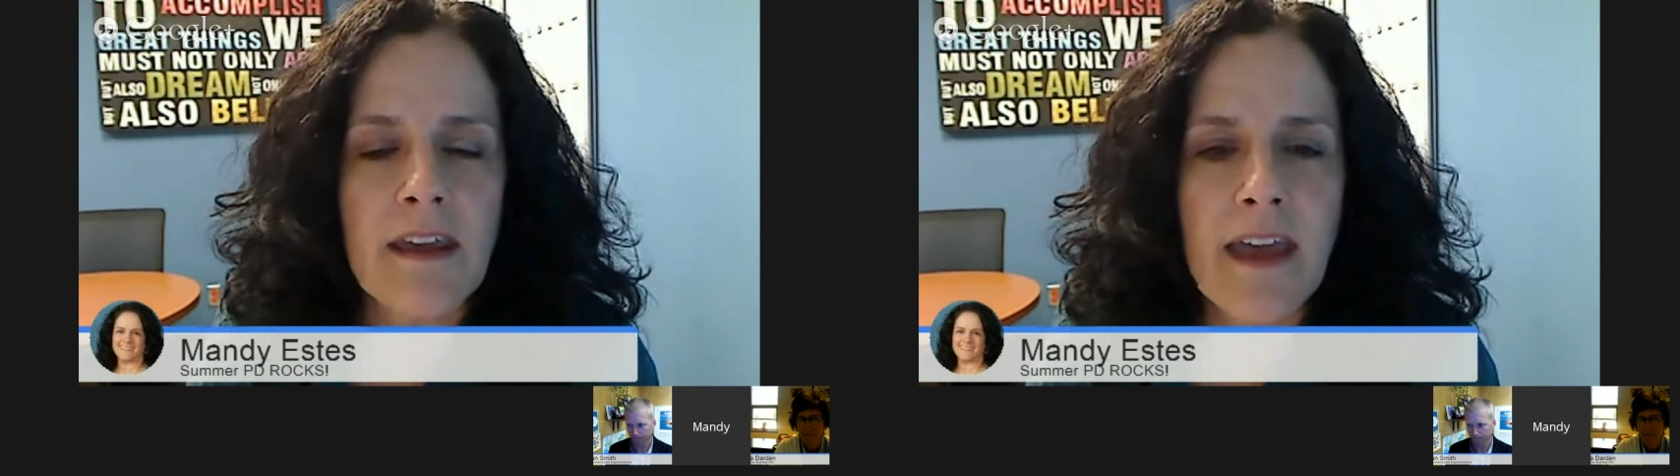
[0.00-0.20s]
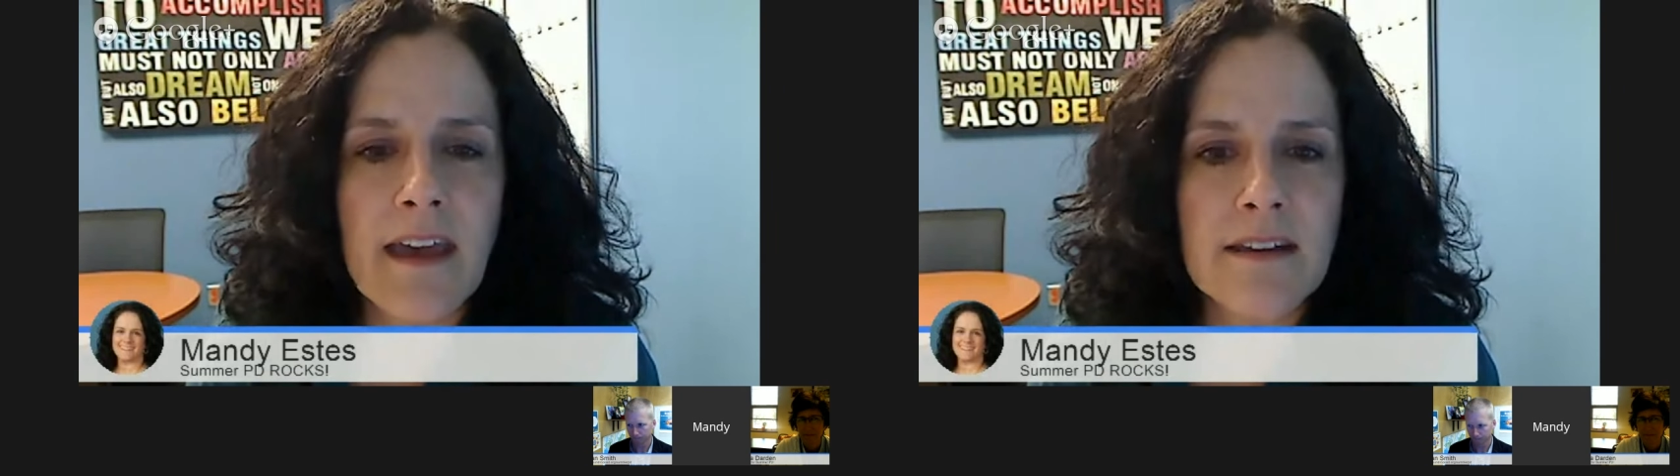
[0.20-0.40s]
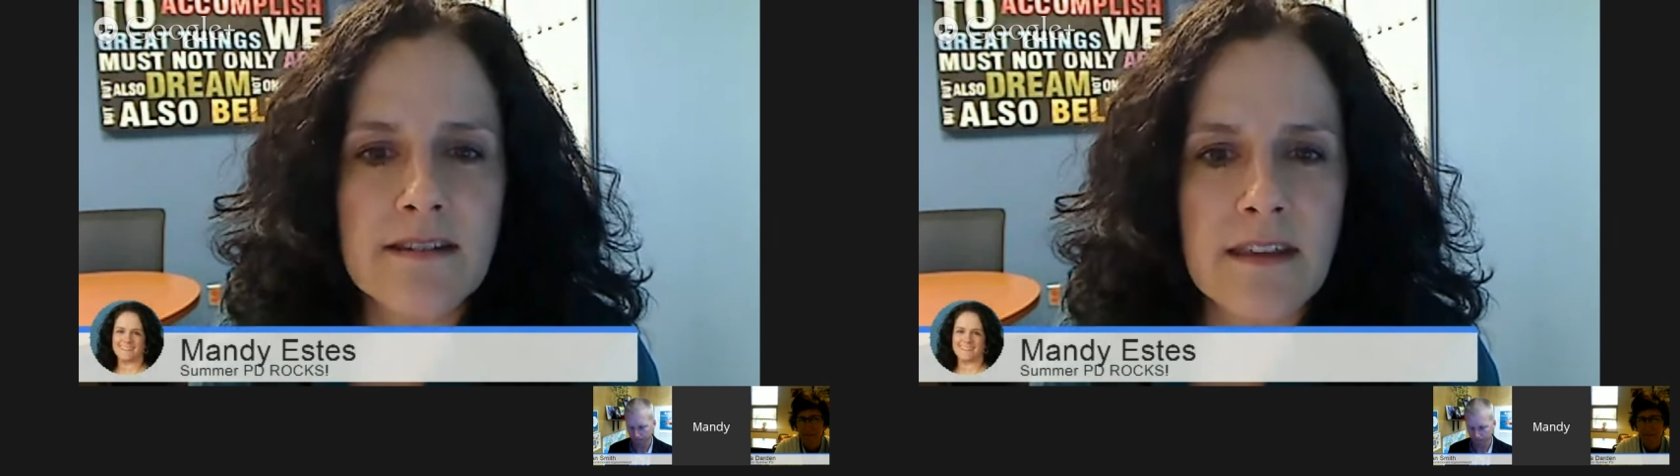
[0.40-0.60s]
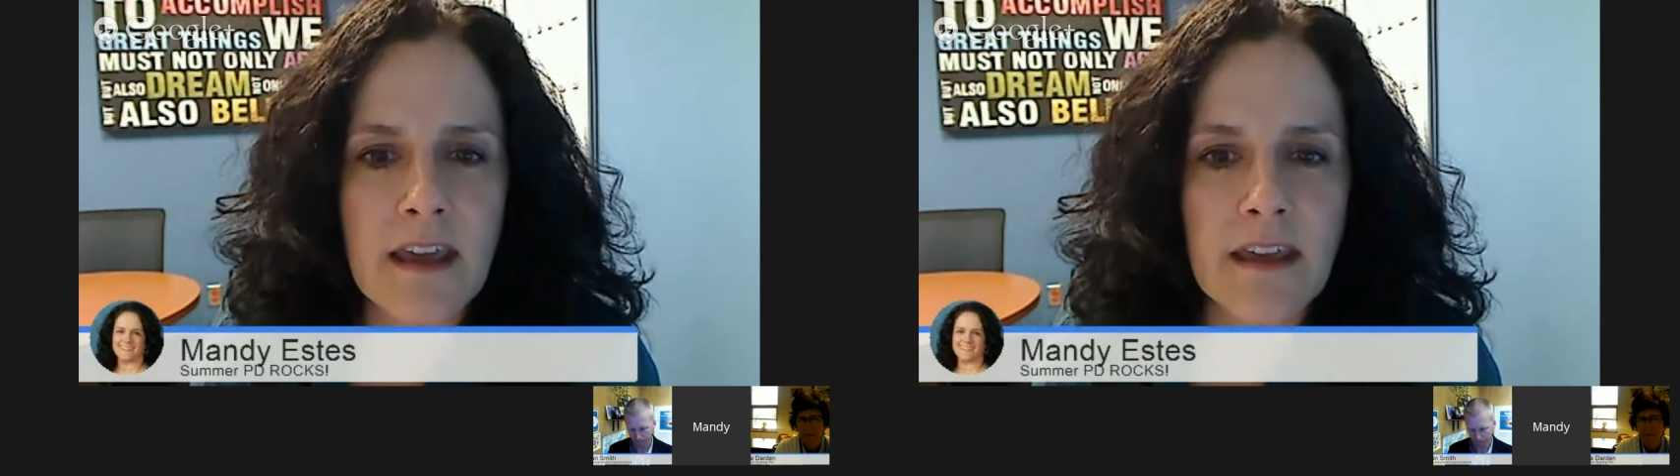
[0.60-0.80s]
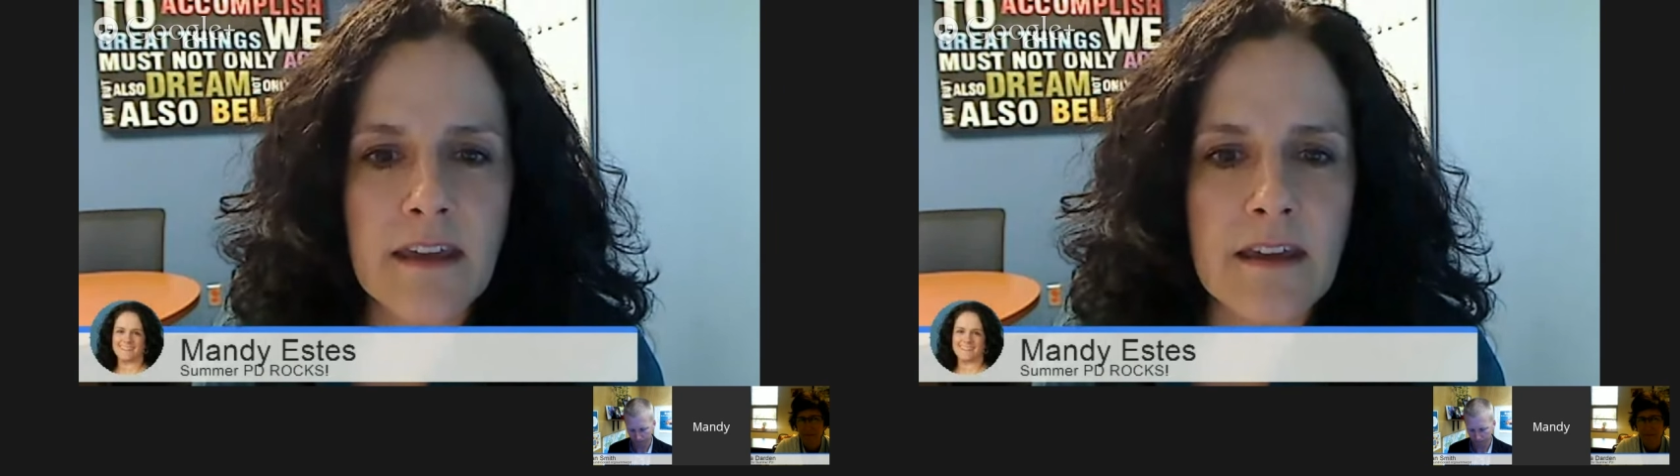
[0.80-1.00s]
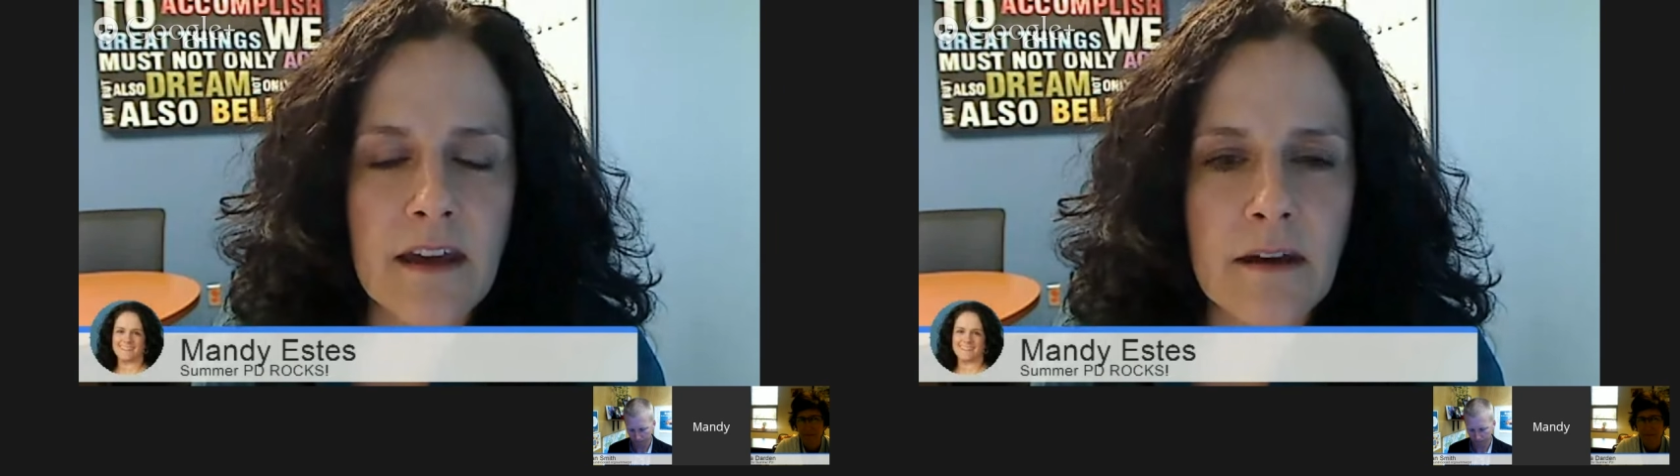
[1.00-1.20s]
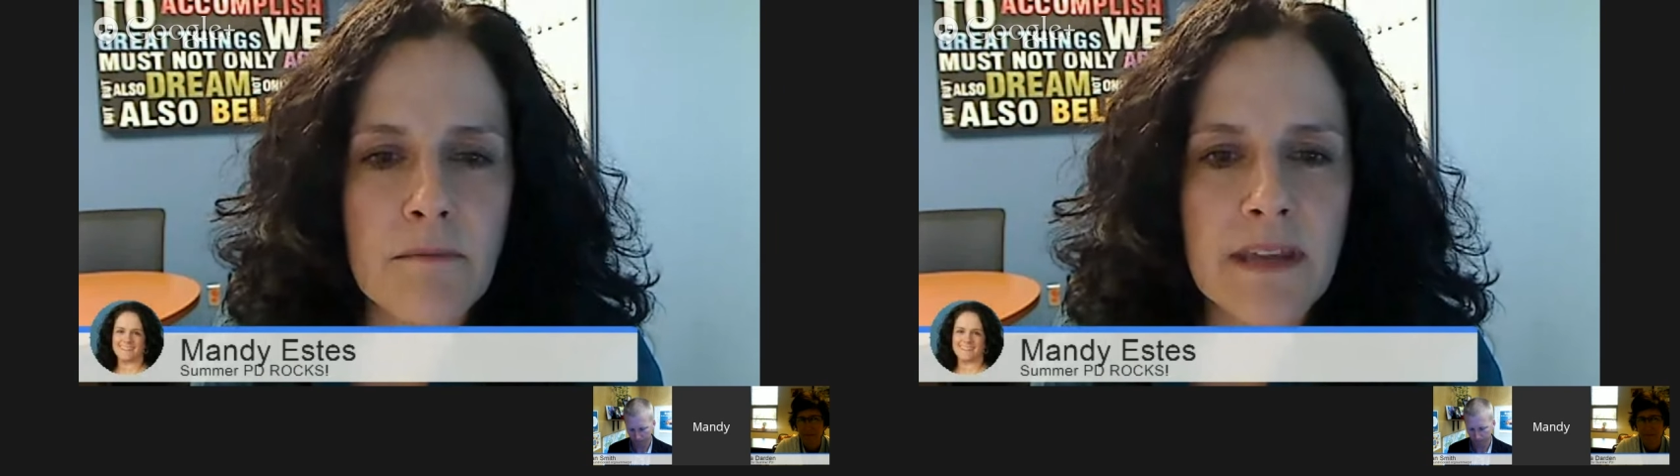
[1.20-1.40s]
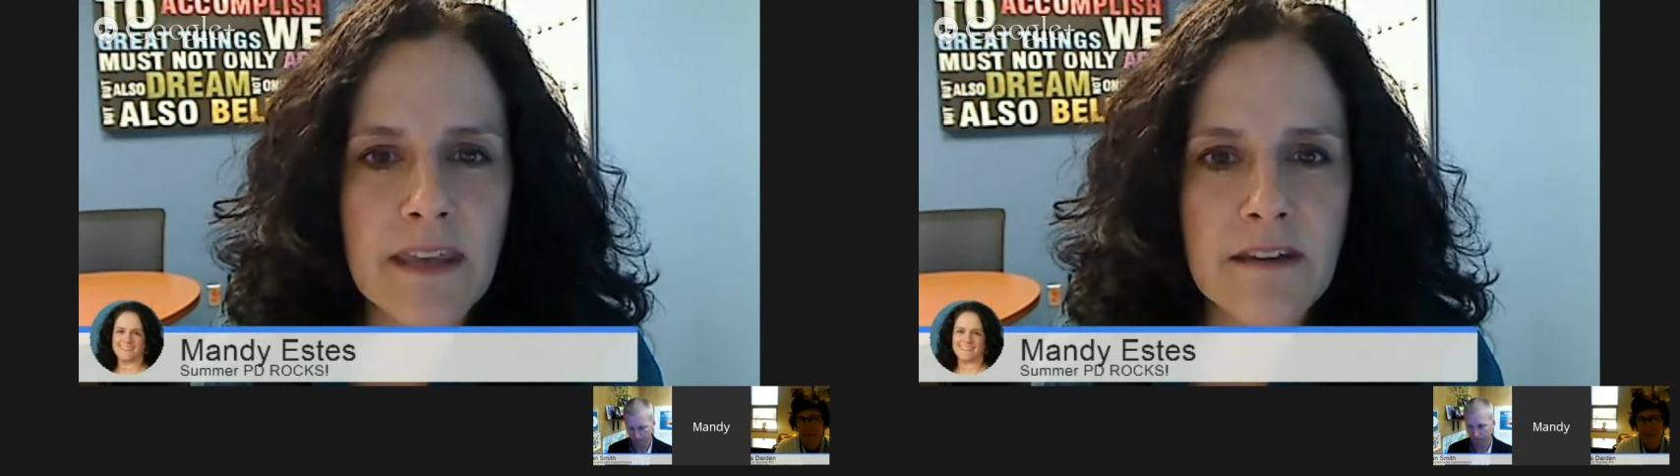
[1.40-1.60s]
as they
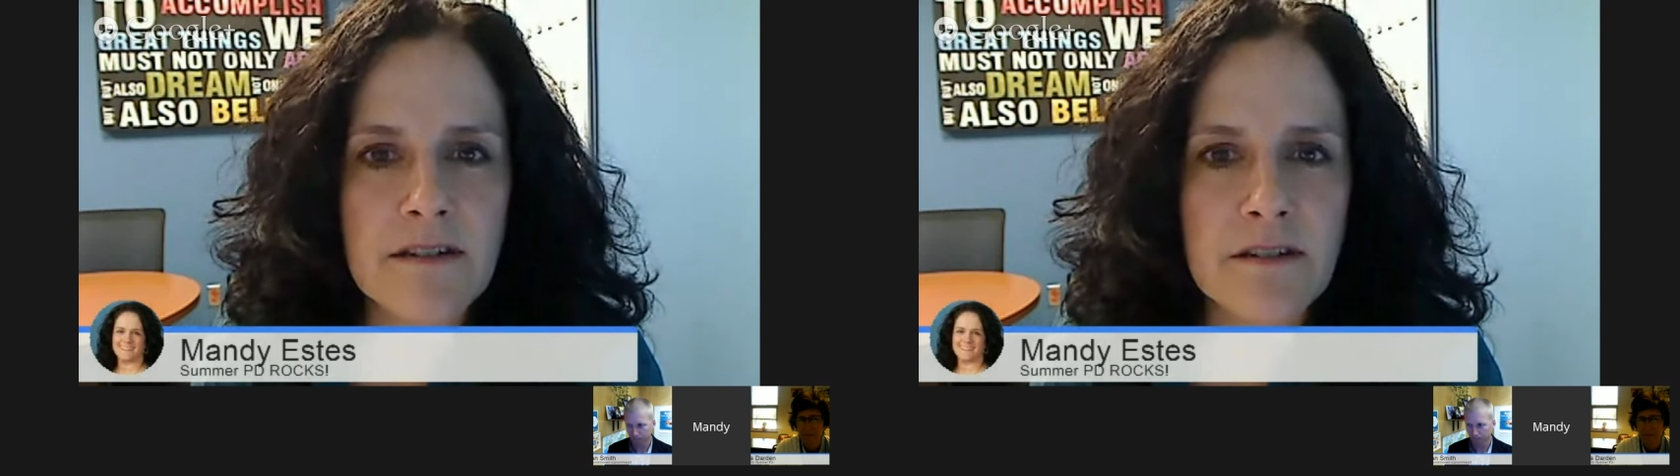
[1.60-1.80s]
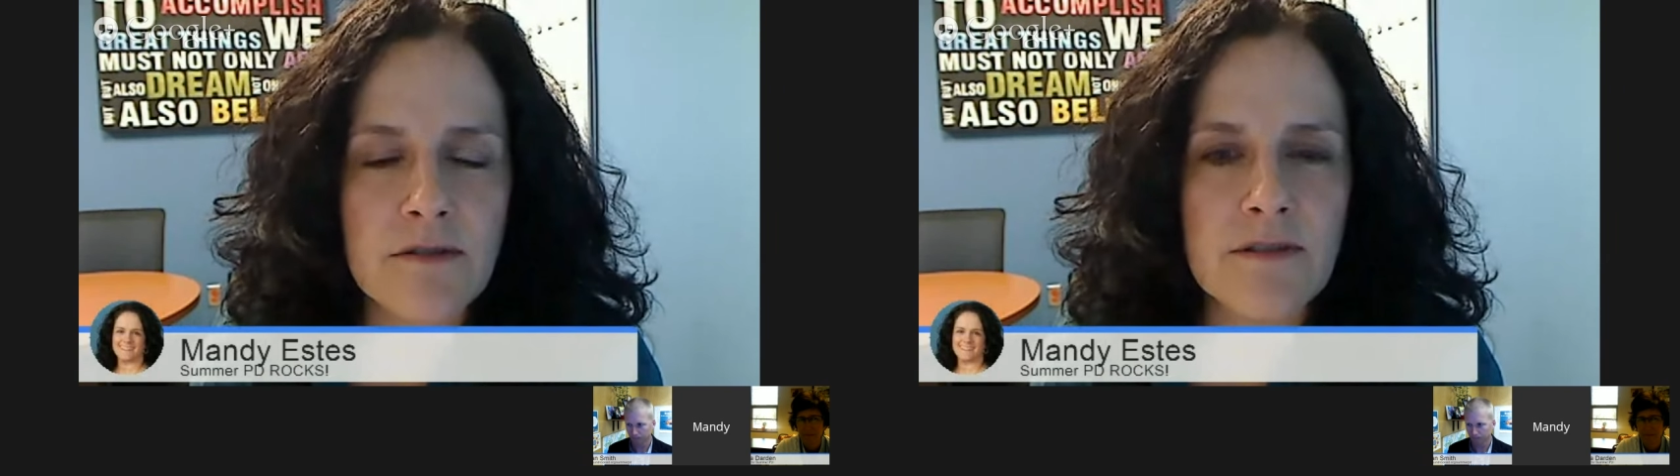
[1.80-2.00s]
begin to